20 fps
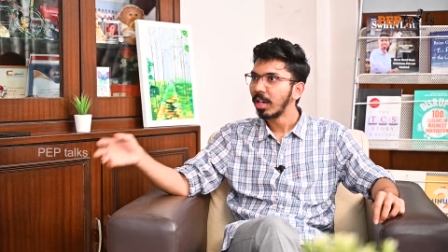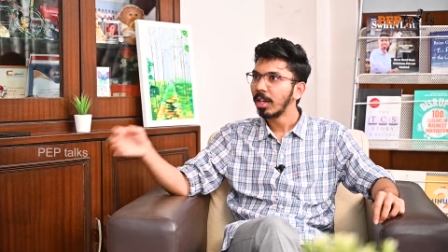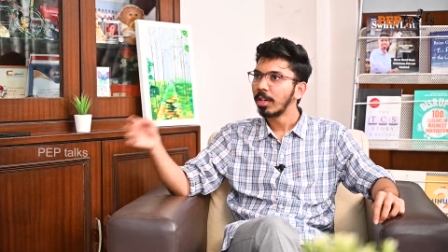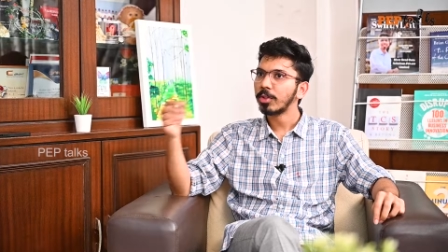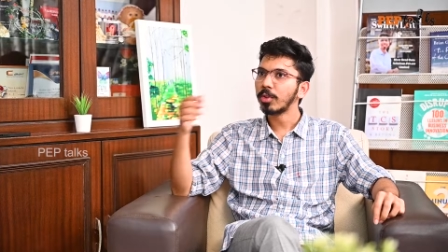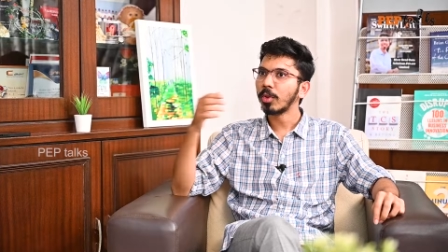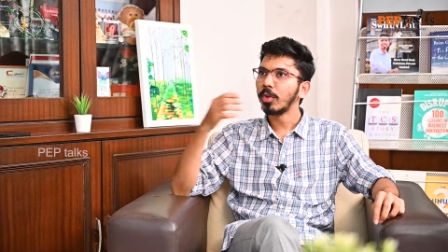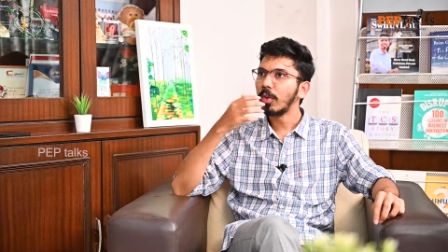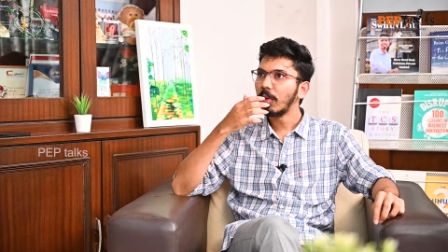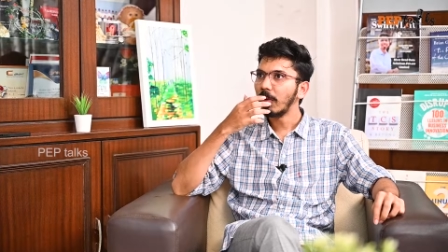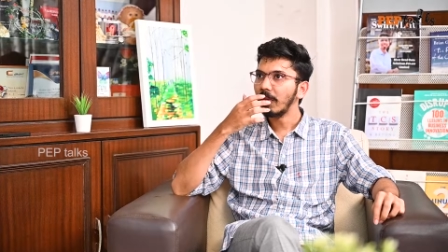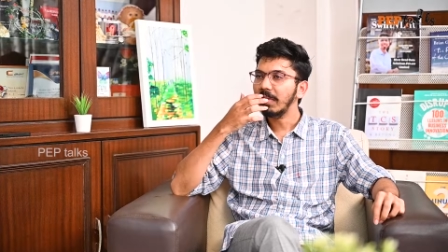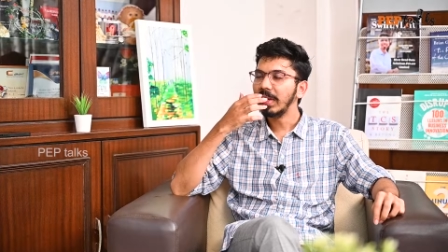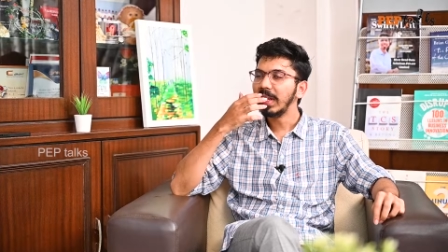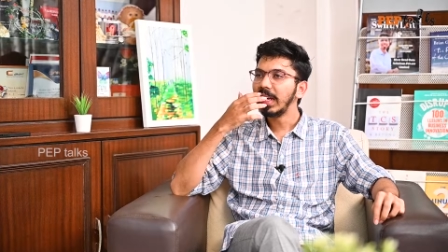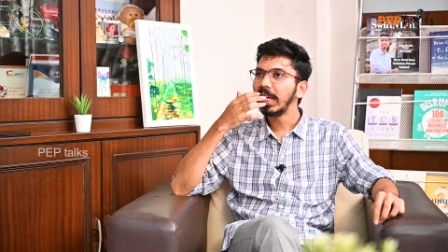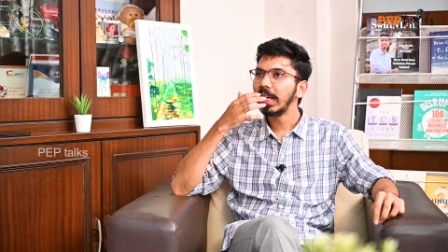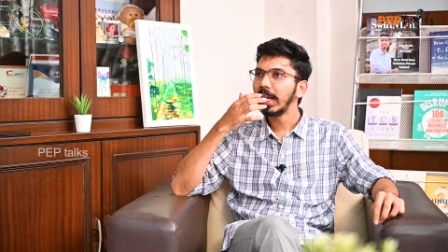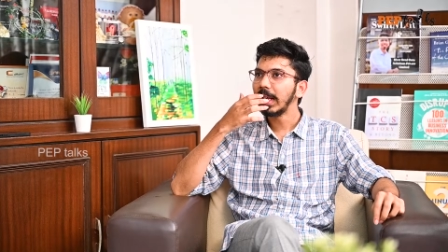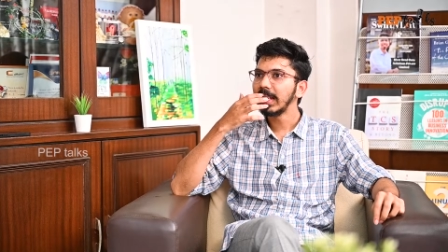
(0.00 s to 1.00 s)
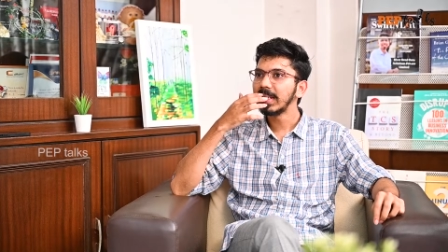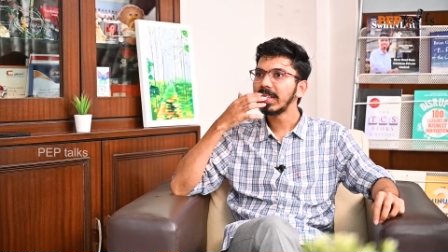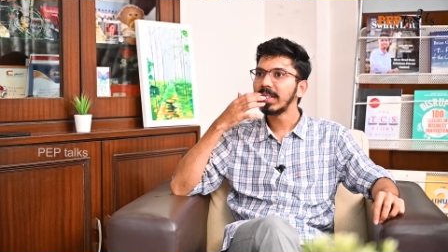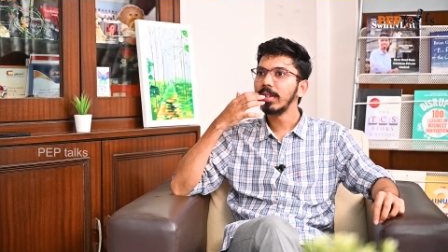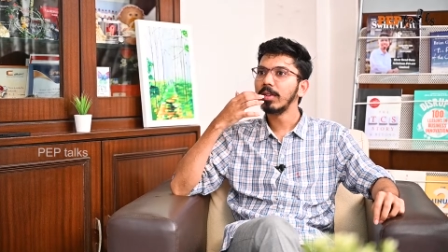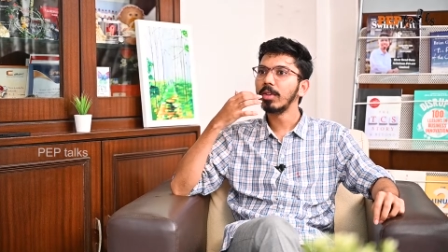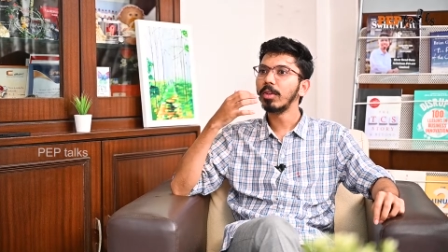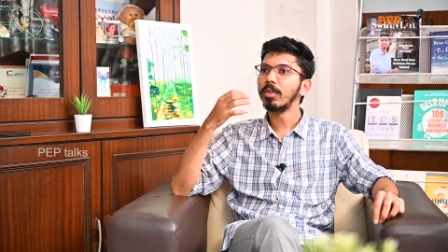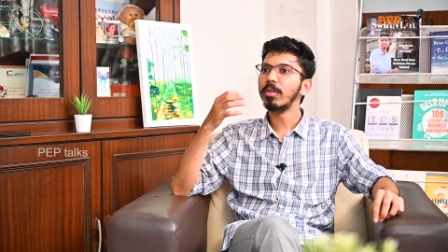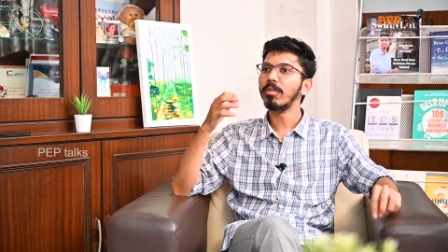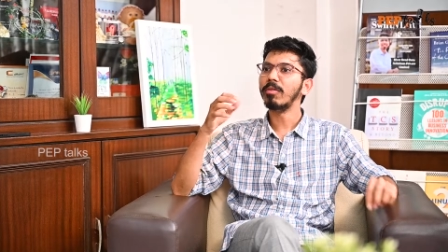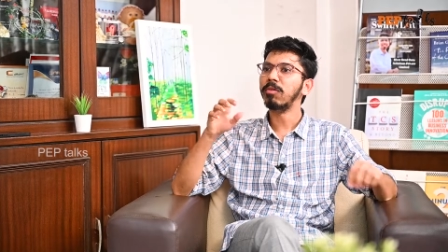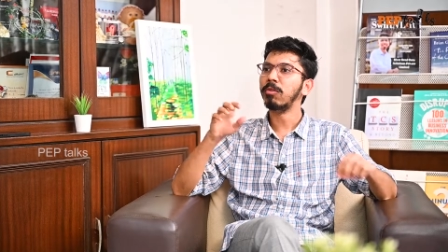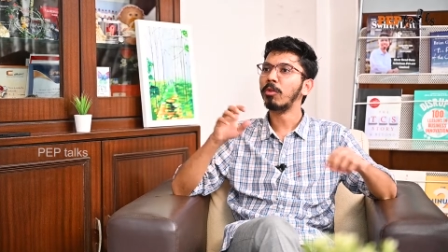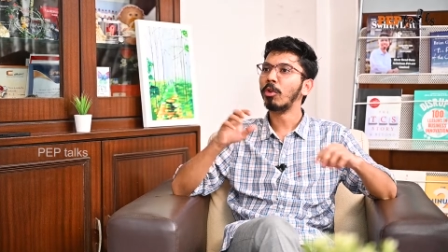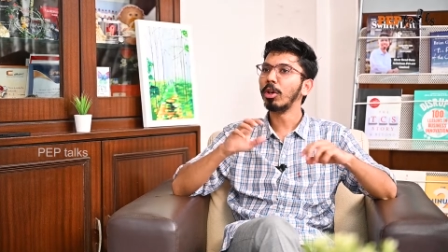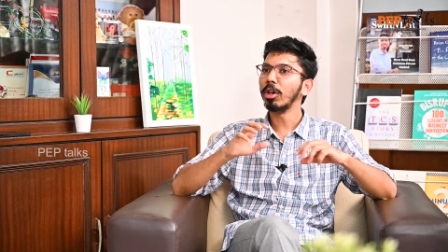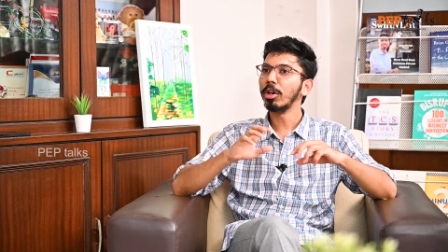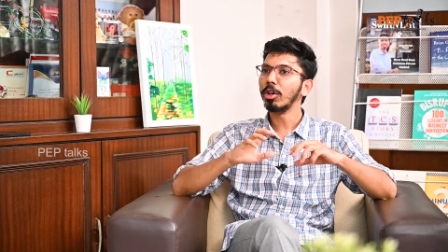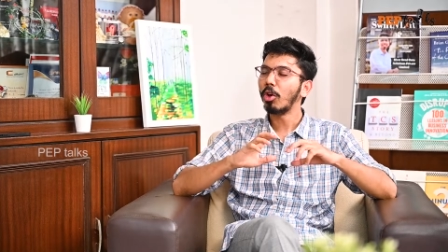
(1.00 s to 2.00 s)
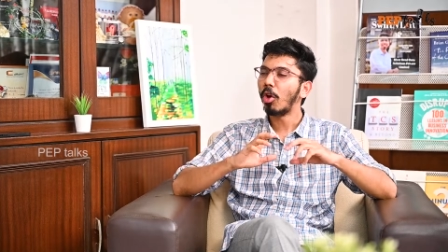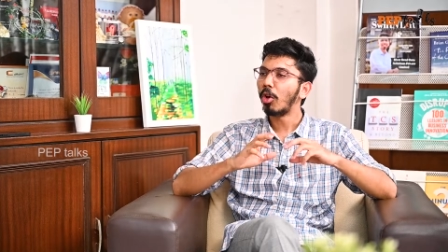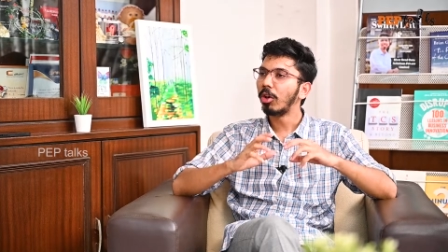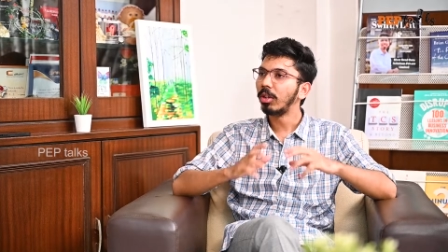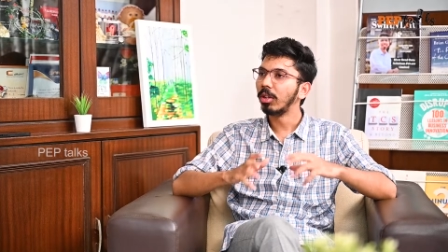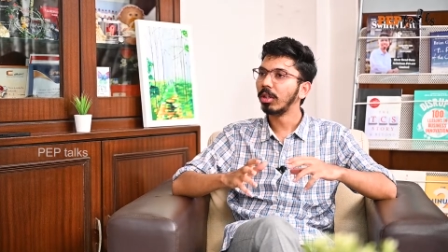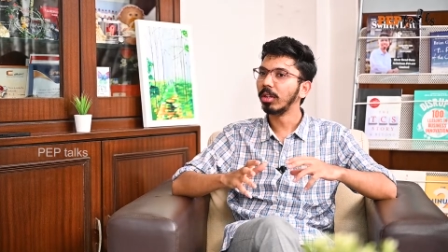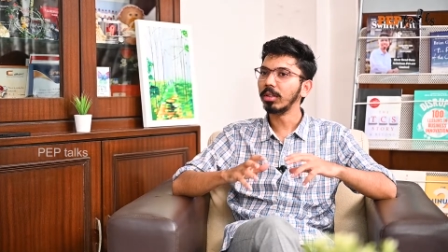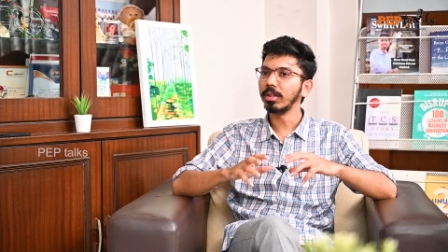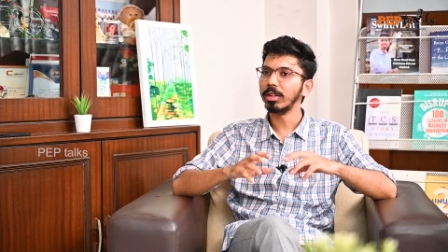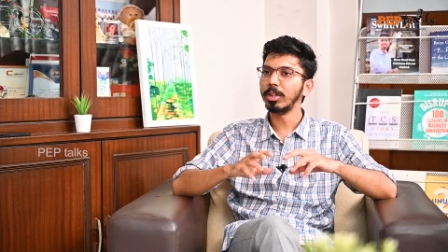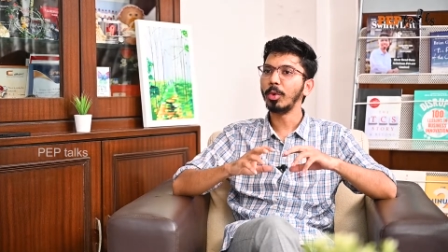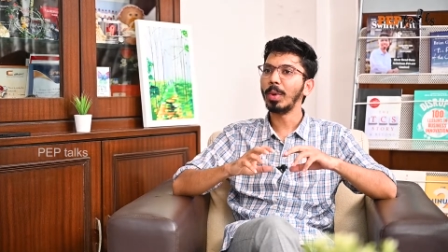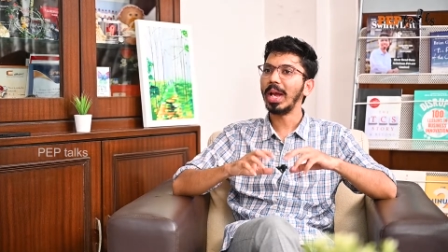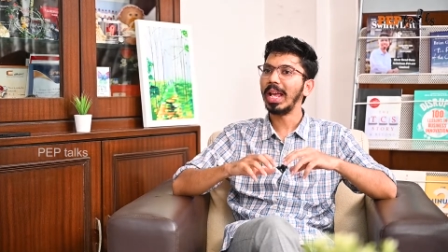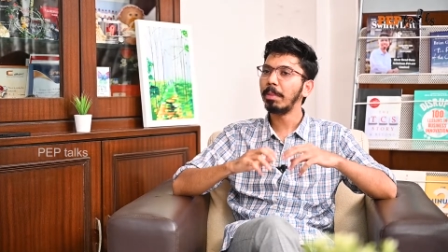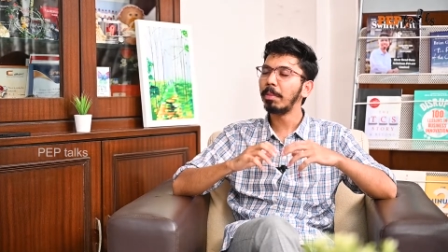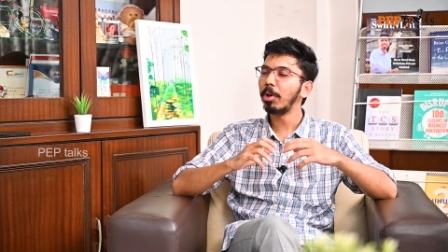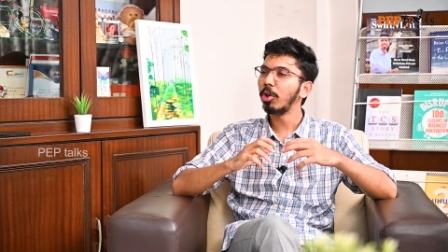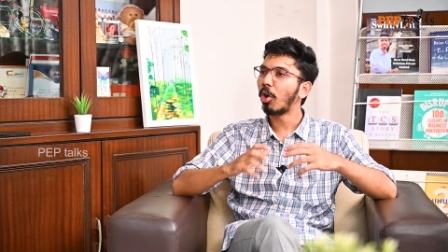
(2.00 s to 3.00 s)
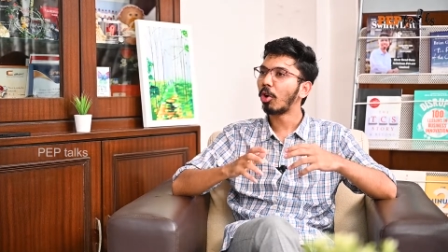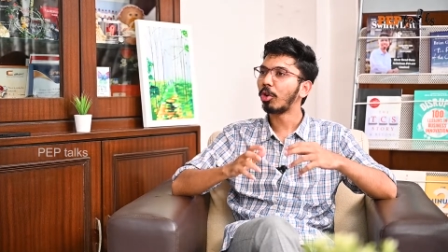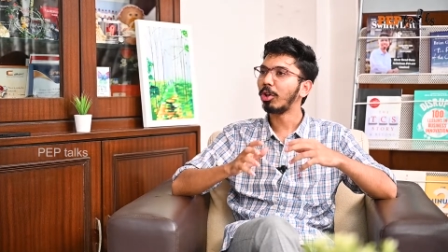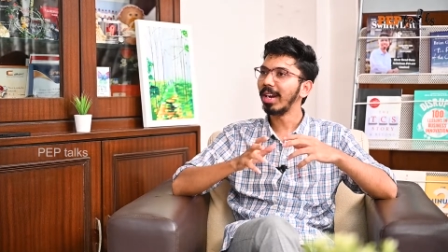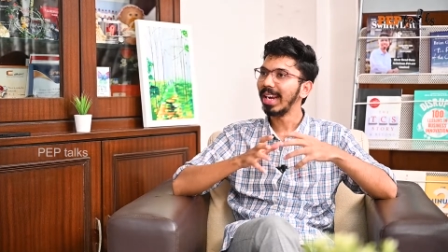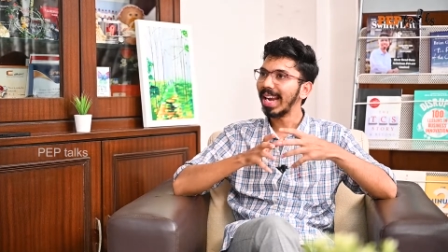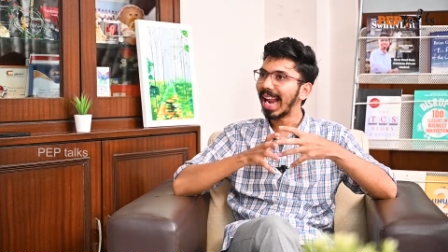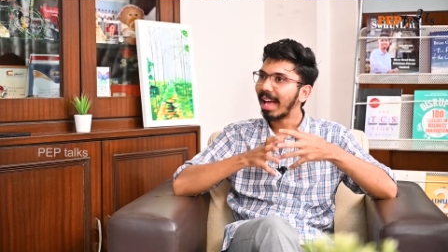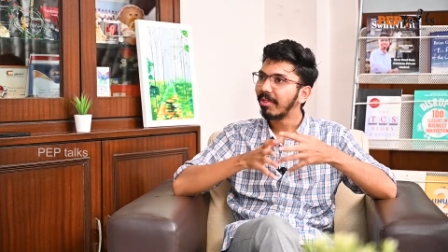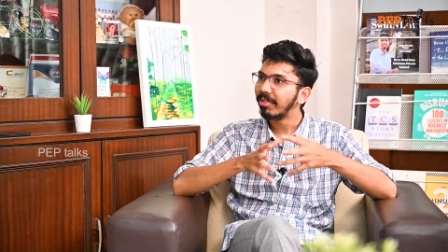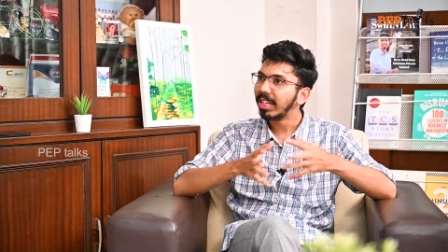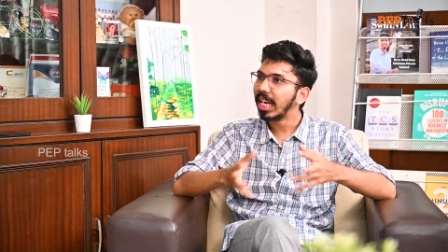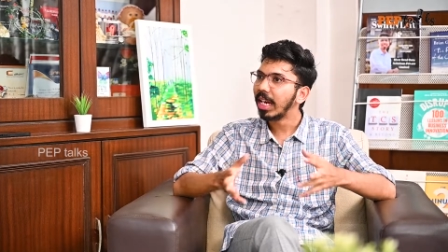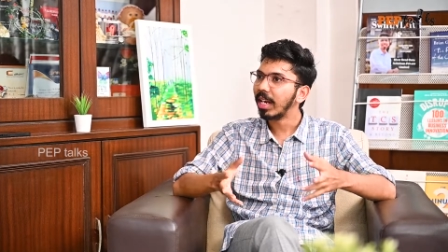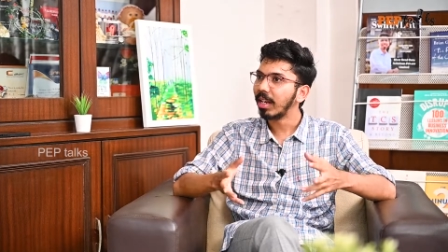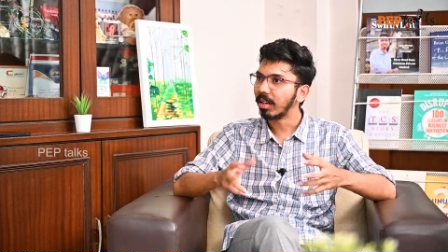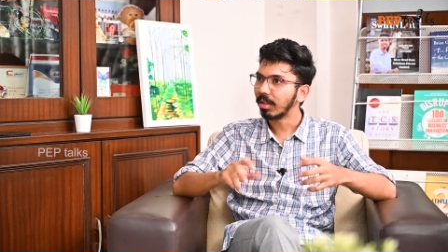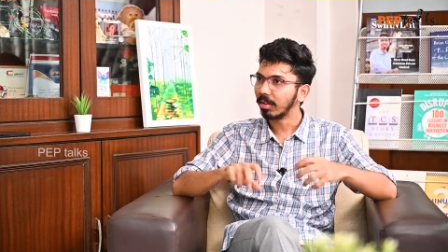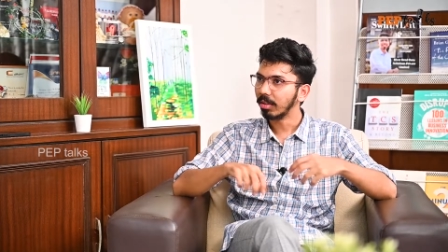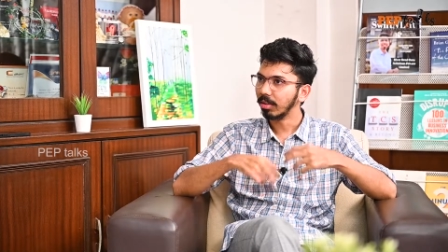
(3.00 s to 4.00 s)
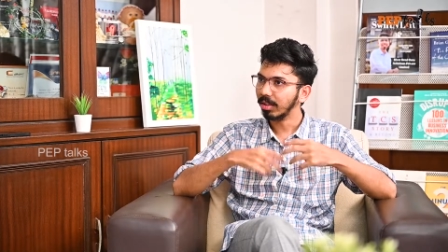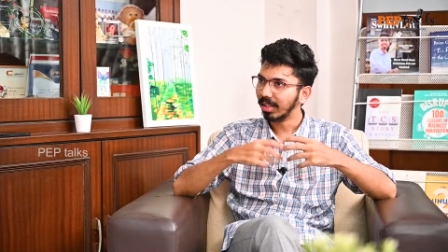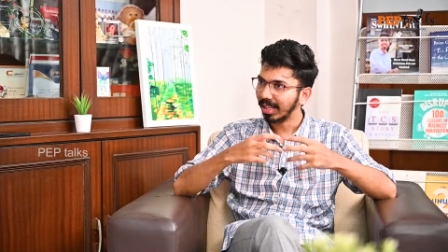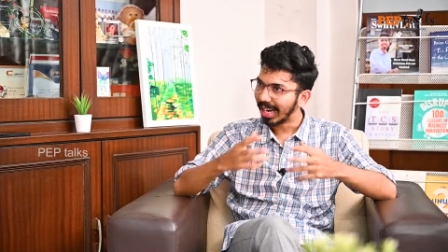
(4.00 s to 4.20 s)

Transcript: So we realized, for a doctor, to help a doctor navigate the